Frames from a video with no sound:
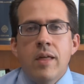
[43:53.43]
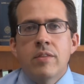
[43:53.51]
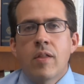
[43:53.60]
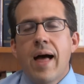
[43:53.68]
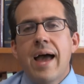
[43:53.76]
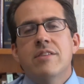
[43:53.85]

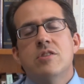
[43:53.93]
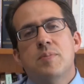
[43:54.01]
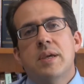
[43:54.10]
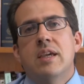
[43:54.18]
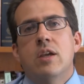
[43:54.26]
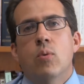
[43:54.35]
the Latin
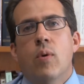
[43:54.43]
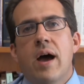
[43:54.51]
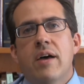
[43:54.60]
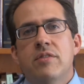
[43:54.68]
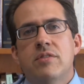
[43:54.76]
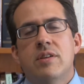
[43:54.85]
speaking
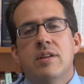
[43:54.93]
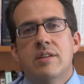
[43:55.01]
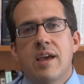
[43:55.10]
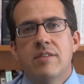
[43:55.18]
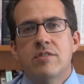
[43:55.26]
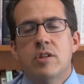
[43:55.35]
West
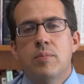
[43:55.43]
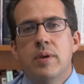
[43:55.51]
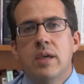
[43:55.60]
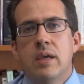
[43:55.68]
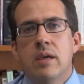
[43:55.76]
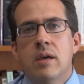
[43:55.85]
tends to
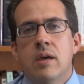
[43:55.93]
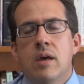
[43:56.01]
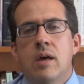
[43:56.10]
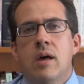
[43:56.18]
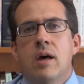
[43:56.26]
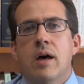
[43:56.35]
be,
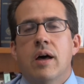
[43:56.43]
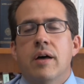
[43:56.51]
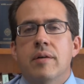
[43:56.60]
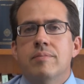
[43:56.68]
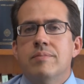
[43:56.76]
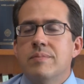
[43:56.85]

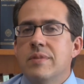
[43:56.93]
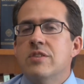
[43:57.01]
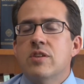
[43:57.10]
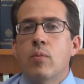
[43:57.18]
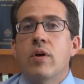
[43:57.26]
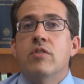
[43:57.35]
uh, in
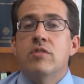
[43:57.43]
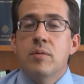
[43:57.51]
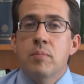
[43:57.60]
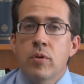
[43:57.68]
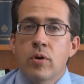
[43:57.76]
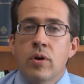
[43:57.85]
some ways,
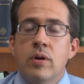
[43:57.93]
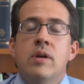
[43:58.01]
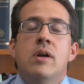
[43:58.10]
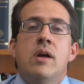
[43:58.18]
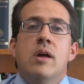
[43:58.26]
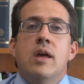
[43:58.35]
simpler
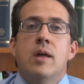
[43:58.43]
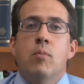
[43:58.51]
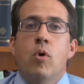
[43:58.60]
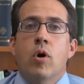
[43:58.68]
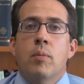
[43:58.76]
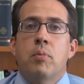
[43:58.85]
and
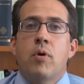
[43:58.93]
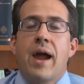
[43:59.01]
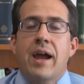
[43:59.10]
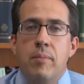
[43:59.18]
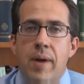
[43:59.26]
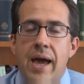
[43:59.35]
more
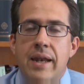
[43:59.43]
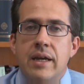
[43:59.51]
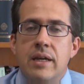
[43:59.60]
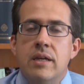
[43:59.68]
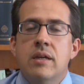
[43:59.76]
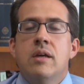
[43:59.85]

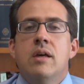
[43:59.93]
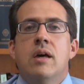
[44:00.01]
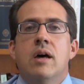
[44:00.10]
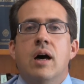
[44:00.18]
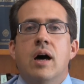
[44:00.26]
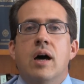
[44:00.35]
pragmatic
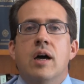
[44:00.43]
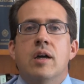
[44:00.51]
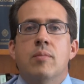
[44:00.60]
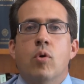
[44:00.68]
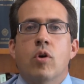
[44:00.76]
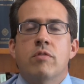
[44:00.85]
uh,
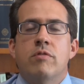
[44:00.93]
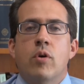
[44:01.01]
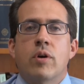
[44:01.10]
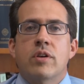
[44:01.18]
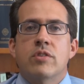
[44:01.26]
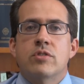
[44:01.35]
and more
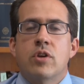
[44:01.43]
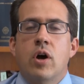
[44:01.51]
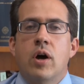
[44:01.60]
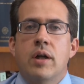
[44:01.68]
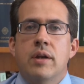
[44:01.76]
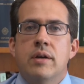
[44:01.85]
focused
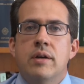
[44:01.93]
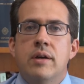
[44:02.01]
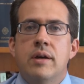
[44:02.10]
on